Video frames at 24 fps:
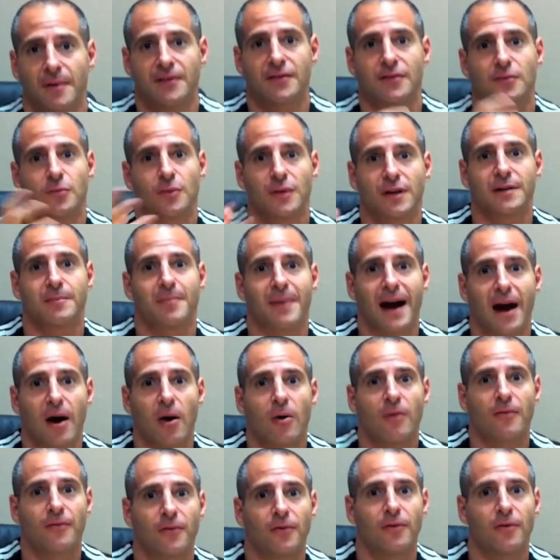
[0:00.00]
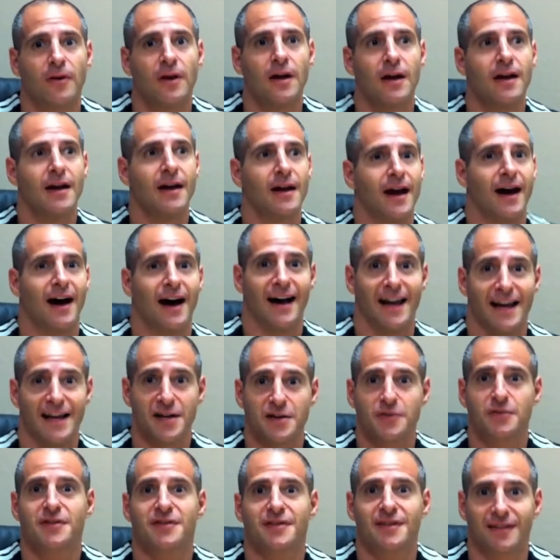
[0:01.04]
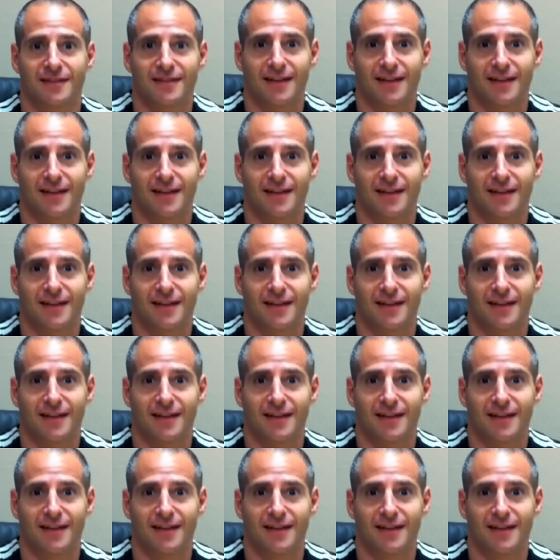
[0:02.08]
It's a really powerful, interesting